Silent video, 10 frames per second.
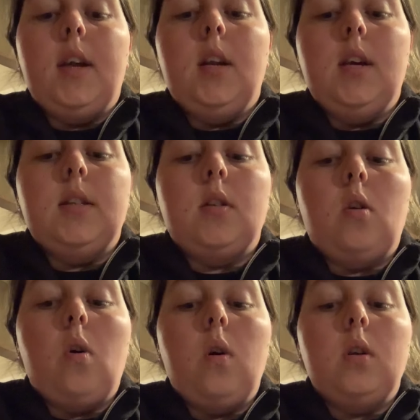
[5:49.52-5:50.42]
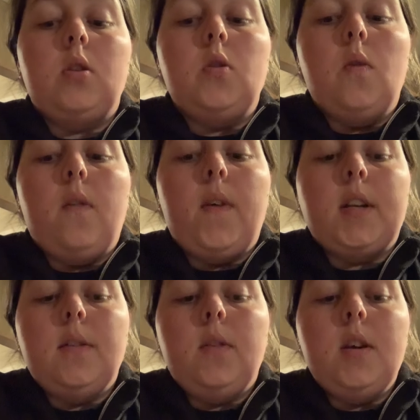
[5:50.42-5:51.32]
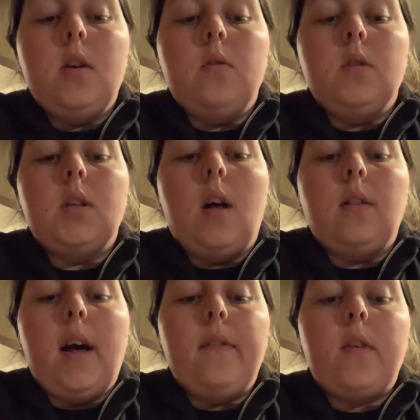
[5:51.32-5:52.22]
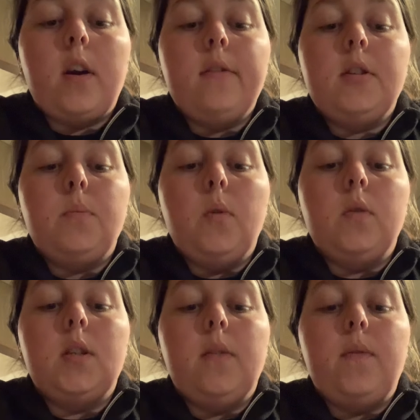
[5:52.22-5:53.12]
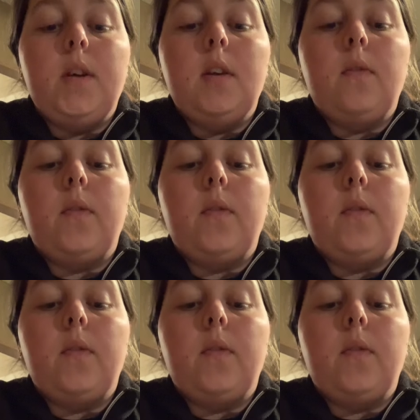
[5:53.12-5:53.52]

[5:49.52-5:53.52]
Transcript: is the goal to effectively use a left curved spoon to feed